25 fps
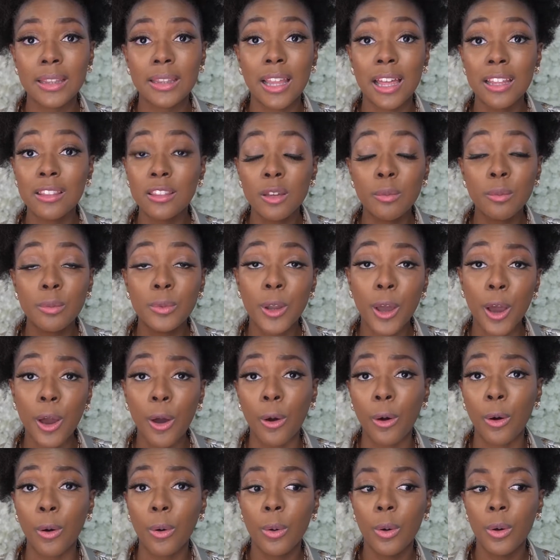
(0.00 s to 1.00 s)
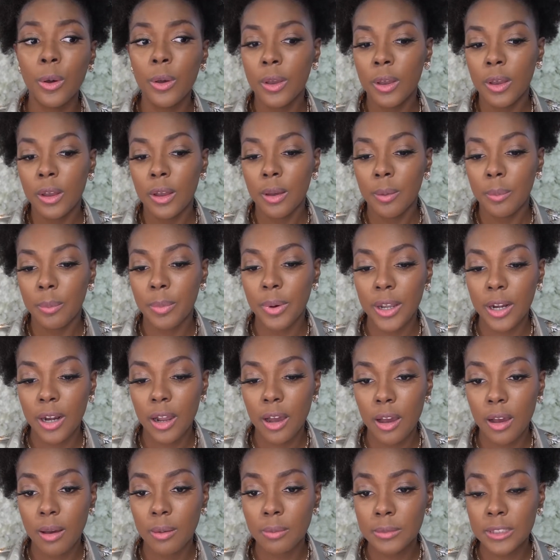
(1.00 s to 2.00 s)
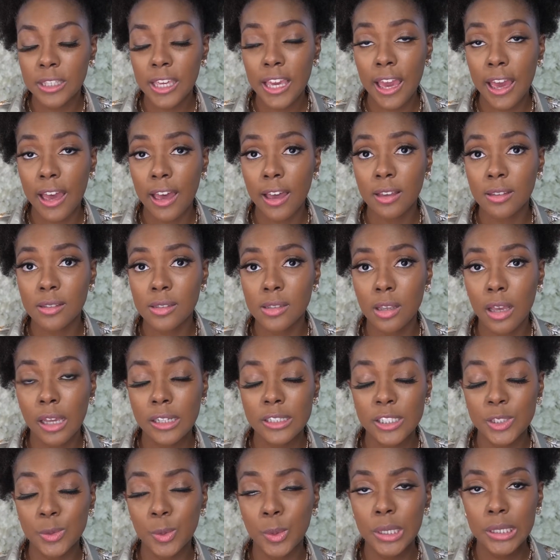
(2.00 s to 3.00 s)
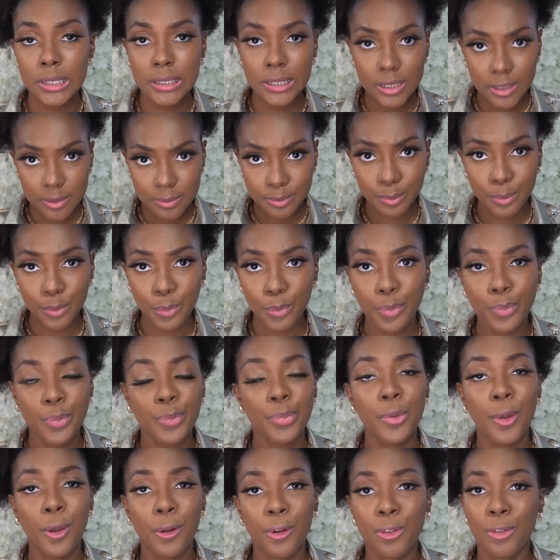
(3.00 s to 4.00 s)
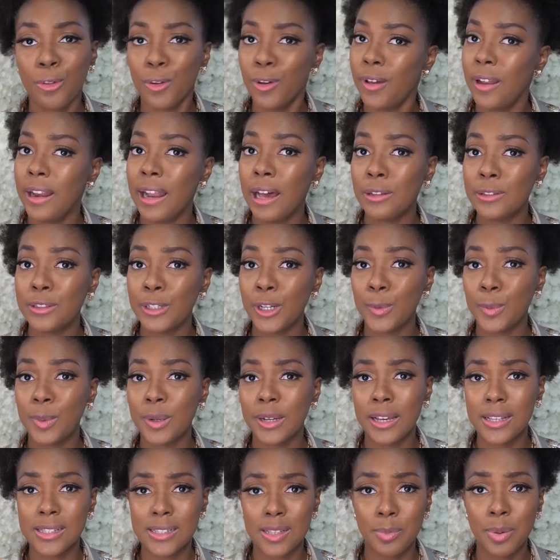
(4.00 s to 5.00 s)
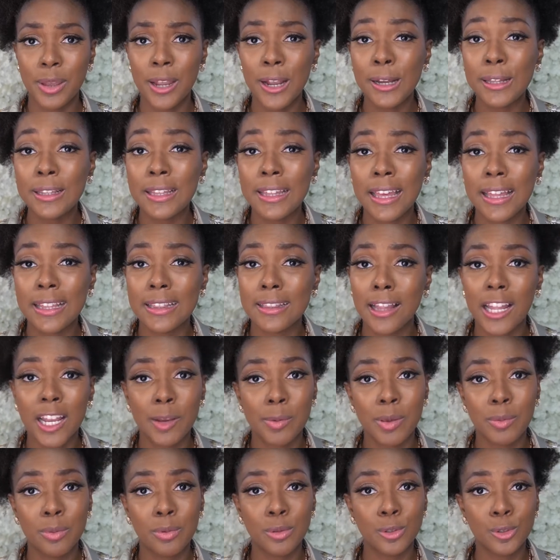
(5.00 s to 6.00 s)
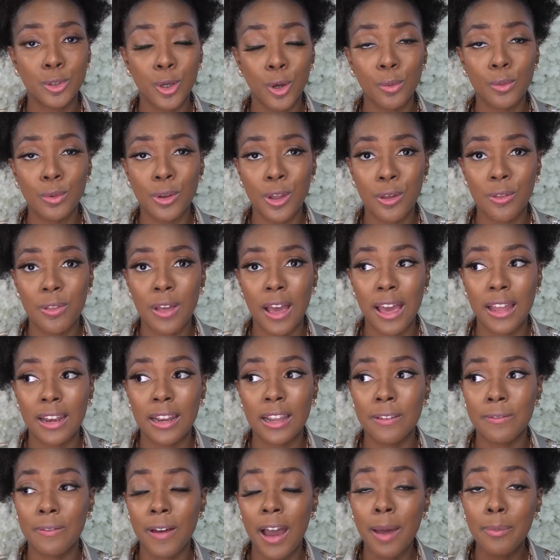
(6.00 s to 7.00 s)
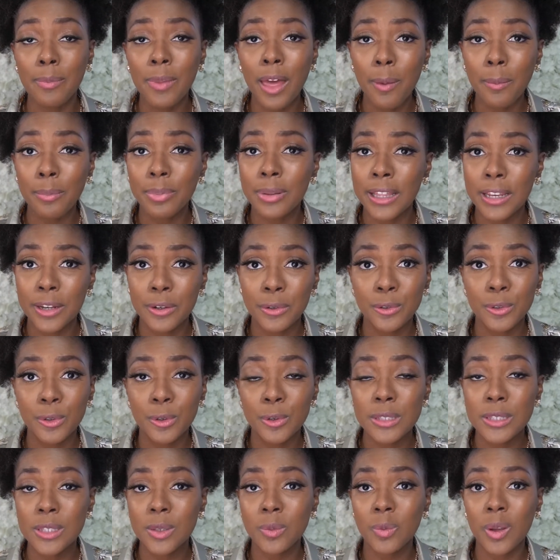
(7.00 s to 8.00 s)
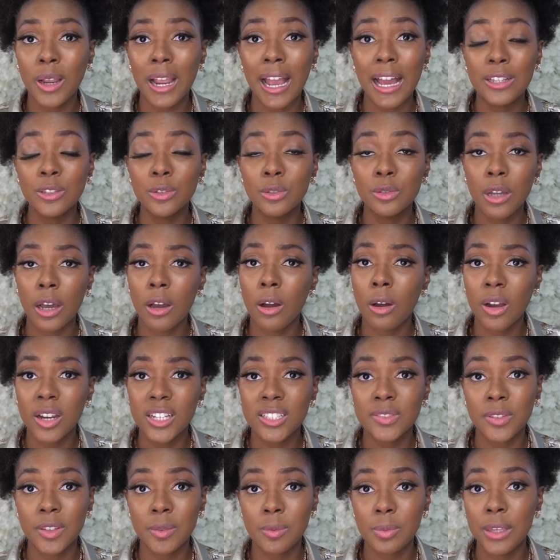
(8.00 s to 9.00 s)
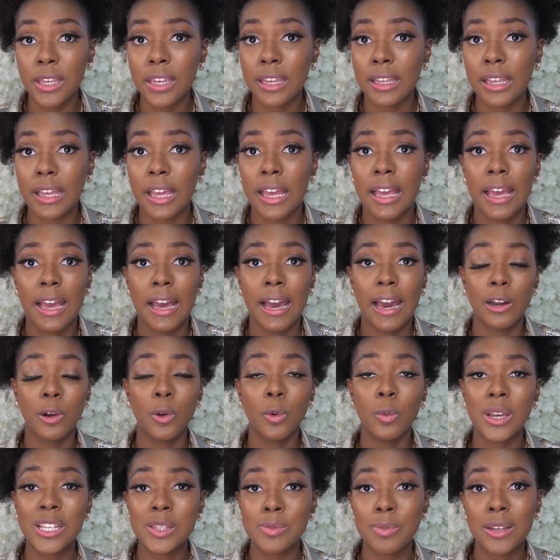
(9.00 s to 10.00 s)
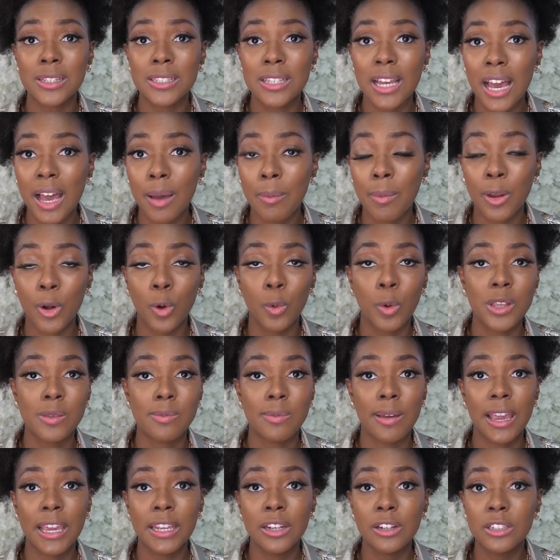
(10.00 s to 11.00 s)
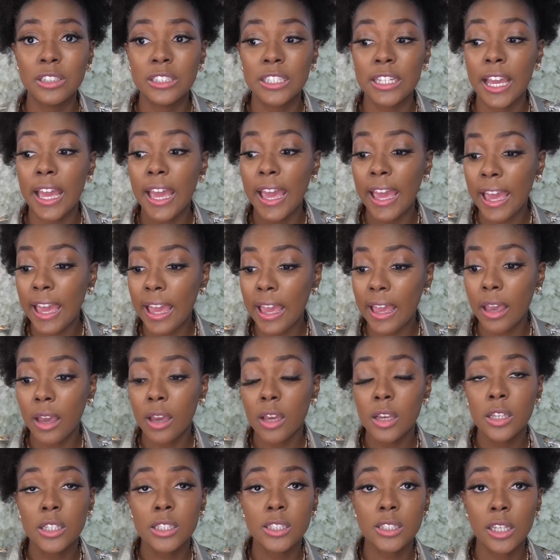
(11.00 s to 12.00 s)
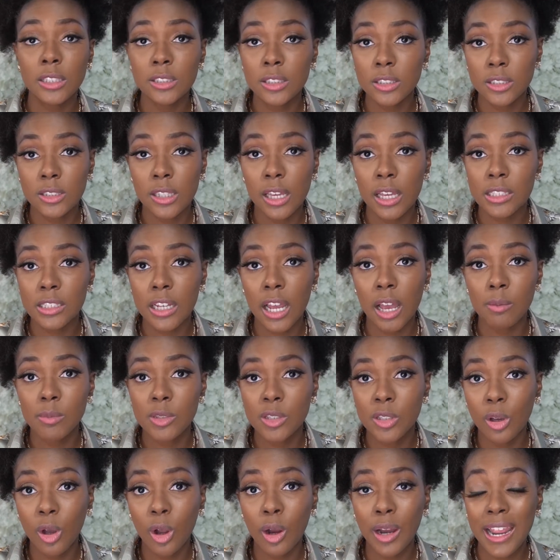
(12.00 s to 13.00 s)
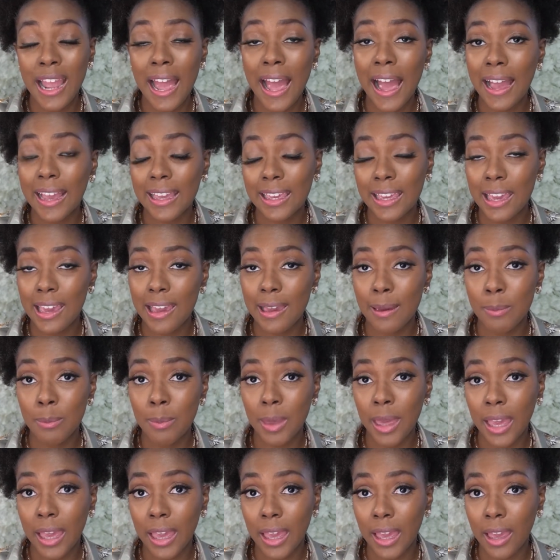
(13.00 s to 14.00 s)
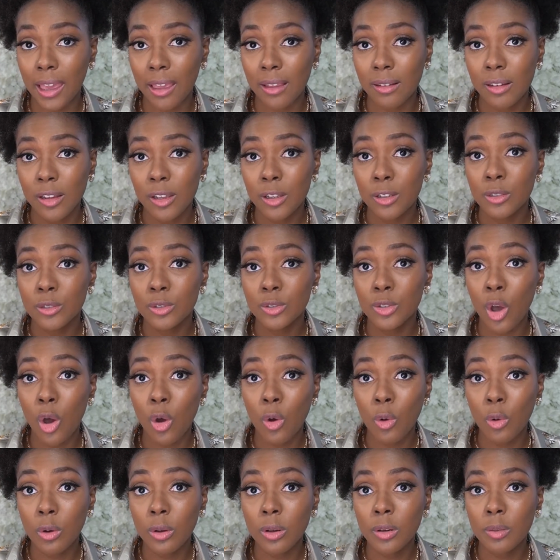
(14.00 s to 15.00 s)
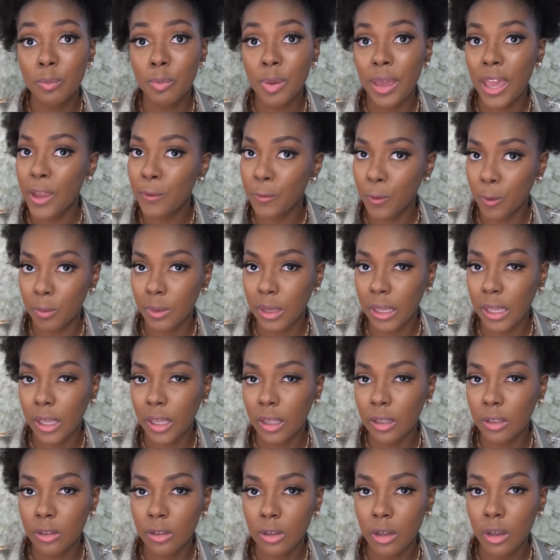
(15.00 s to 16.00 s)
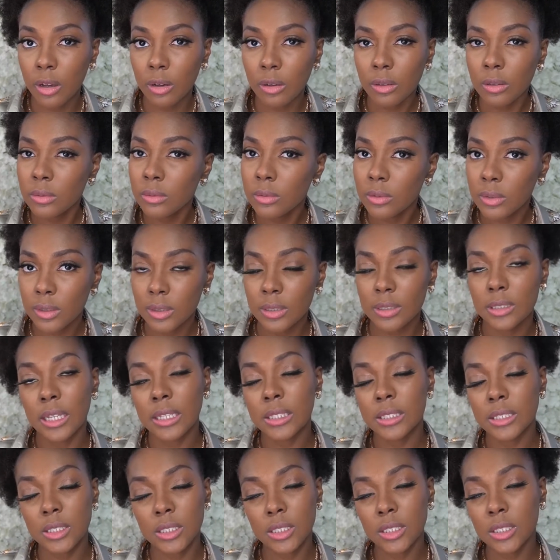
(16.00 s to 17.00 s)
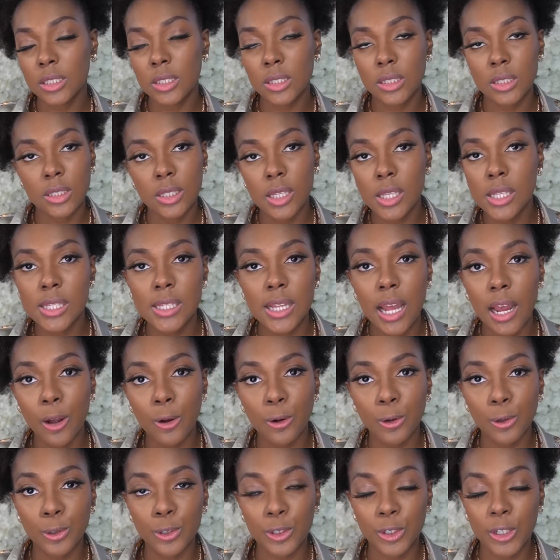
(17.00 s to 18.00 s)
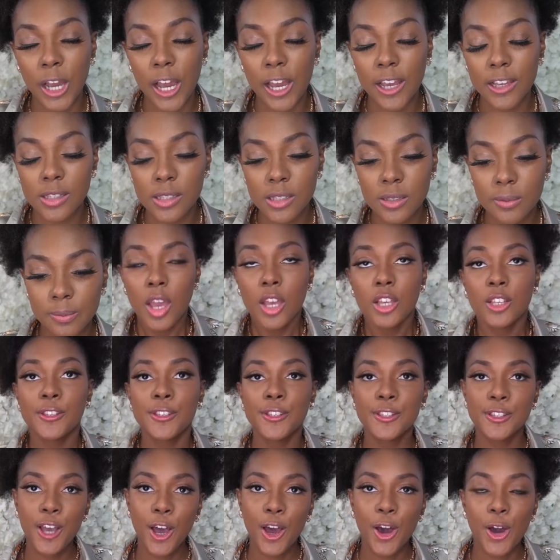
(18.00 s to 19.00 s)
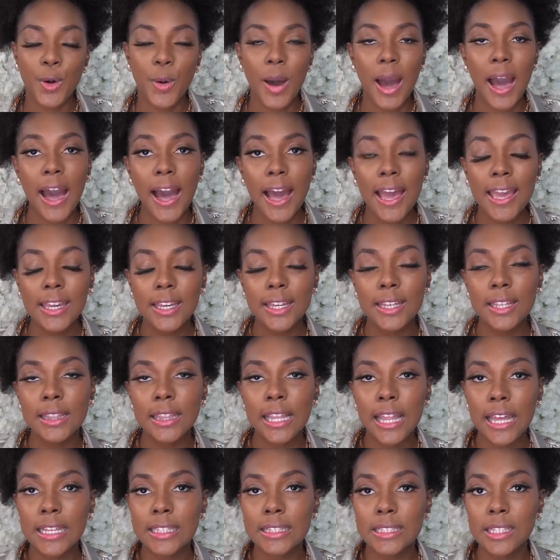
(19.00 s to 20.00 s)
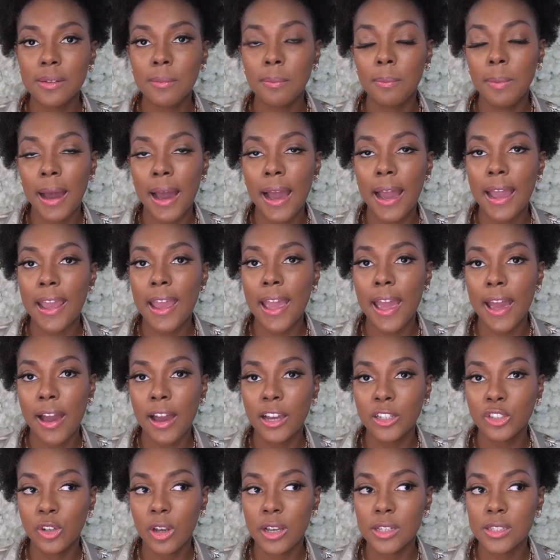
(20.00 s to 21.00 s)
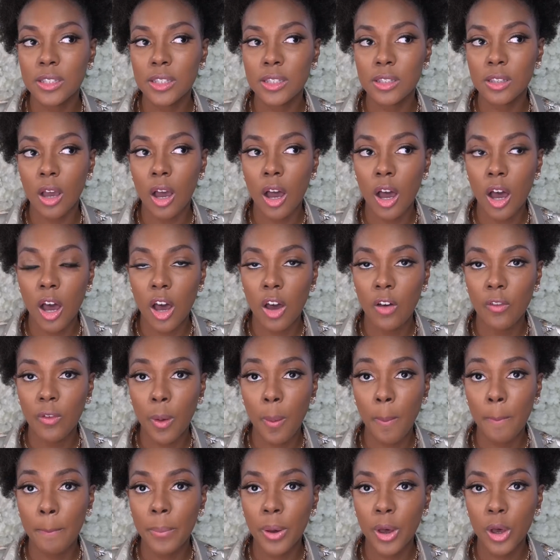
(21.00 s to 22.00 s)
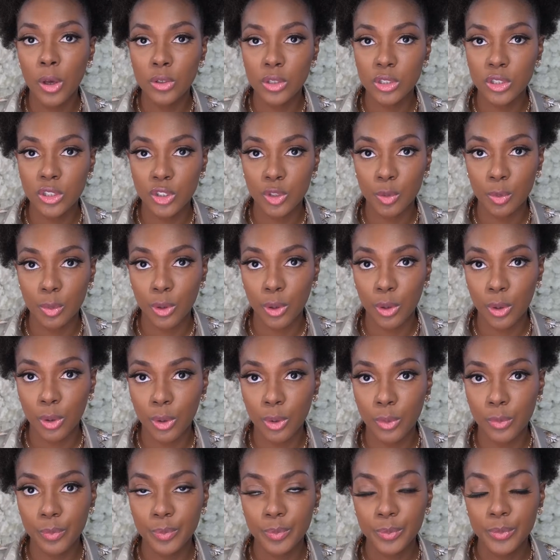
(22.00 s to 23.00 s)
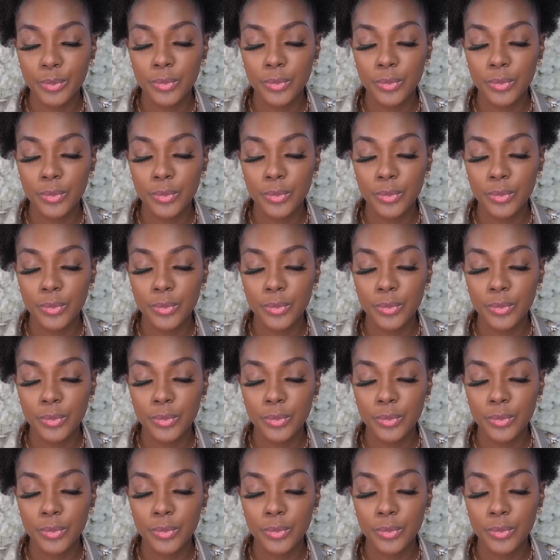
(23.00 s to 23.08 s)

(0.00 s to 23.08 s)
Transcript: let them know. But yeah, so I just wanted to throw that out there because apparently a lot of people don't know that. If I'm not planning on going somewhere, I do not RSVP. I don't waste my time. I don't waste my energy. Hey, such and such, I'm sorry, I can't make it. Don't pay for me, you know? That's just, it's not cool, you guys. So I collected my addresses off Postable.